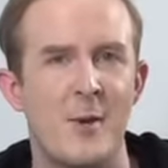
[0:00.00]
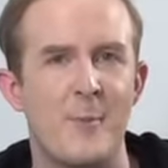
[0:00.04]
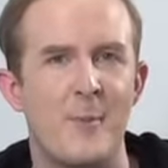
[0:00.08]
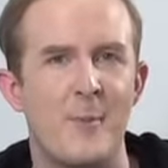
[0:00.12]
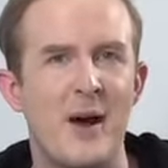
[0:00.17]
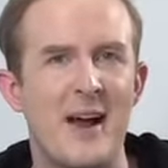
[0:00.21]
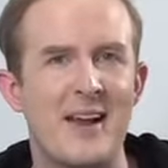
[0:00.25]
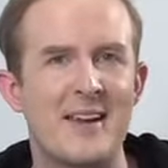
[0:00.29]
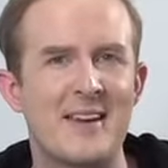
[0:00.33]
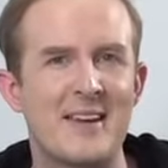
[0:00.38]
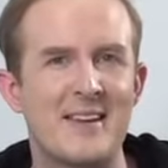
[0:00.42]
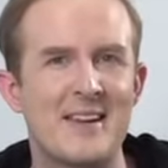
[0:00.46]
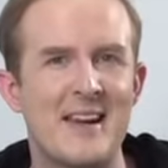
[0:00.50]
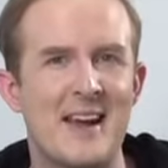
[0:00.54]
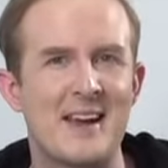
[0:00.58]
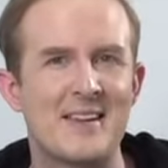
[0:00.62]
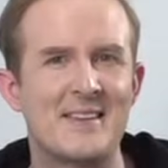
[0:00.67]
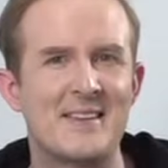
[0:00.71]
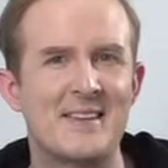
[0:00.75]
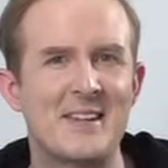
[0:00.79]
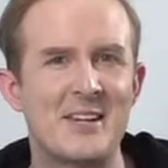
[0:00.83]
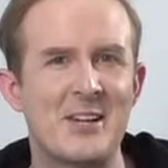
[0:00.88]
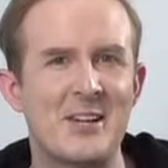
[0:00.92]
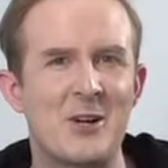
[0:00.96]
By
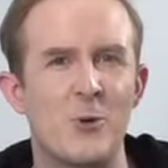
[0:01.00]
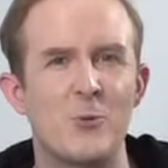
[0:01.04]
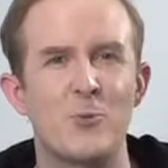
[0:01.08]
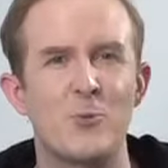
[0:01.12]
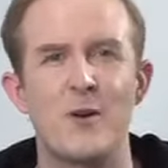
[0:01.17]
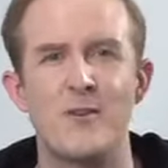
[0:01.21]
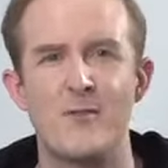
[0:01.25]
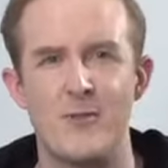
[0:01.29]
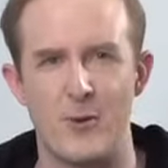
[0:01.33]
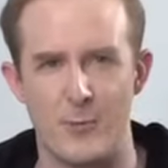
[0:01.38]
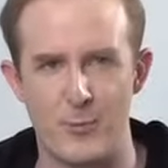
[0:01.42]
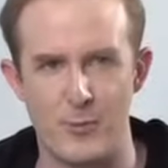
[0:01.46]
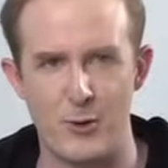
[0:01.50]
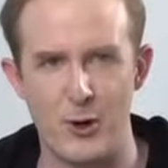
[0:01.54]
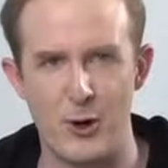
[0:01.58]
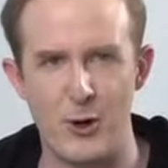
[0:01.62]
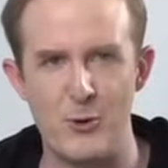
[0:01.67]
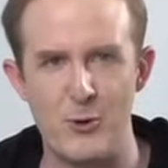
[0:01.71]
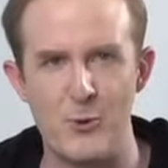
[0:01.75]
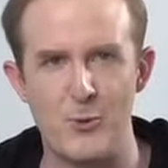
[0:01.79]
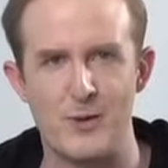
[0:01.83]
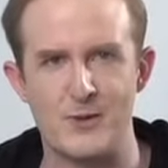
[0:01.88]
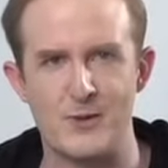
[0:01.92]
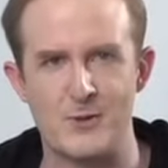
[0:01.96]
connecting River
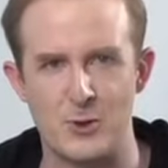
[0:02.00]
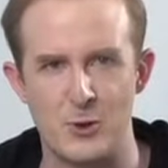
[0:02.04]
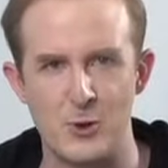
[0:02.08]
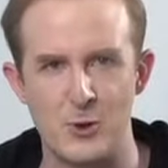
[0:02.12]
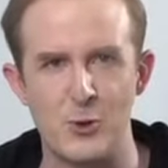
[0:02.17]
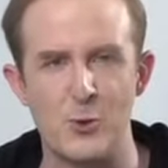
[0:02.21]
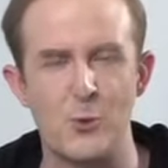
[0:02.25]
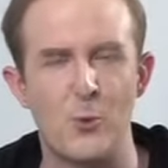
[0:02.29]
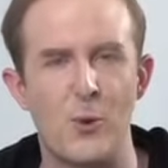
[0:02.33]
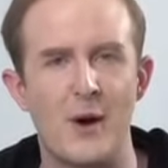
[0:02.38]
Pro with two